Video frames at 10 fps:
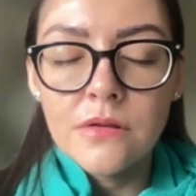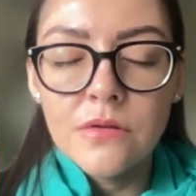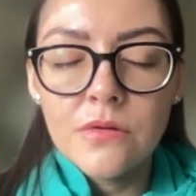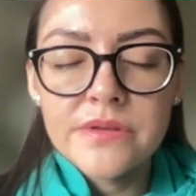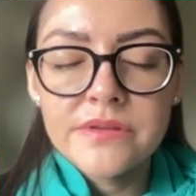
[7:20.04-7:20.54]

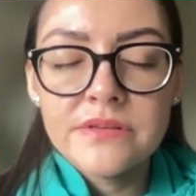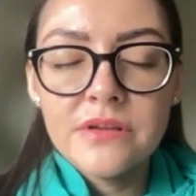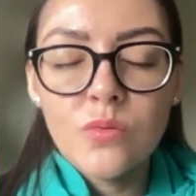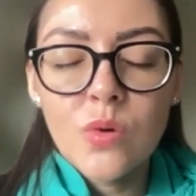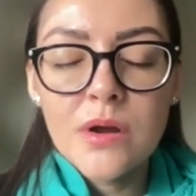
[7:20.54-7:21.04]

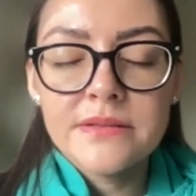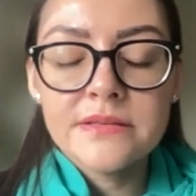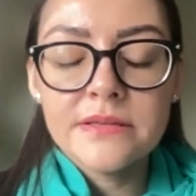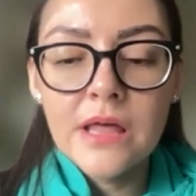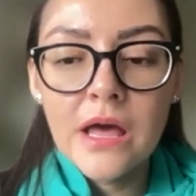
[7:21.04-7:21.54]
Noticing what
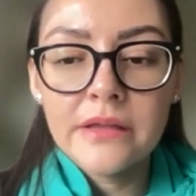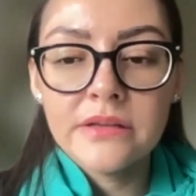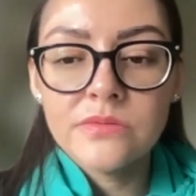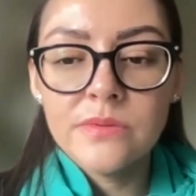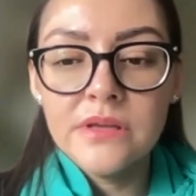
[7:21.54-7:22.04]
is it
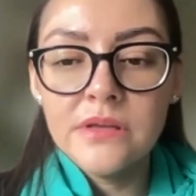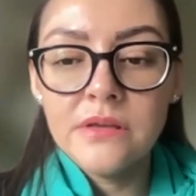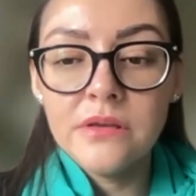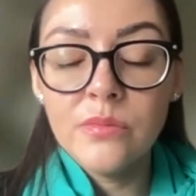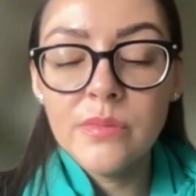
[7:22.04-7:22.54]
like to be
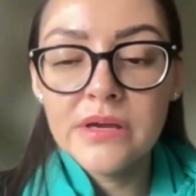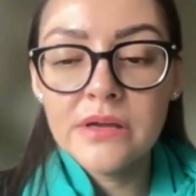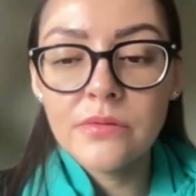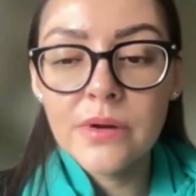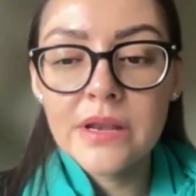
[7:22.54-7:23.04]

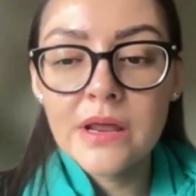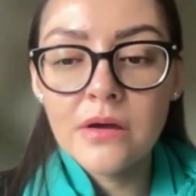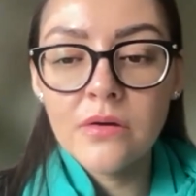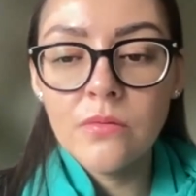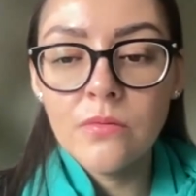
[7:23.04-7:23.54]
human right
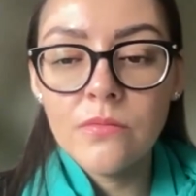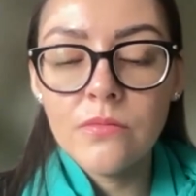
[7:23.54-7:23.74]
now.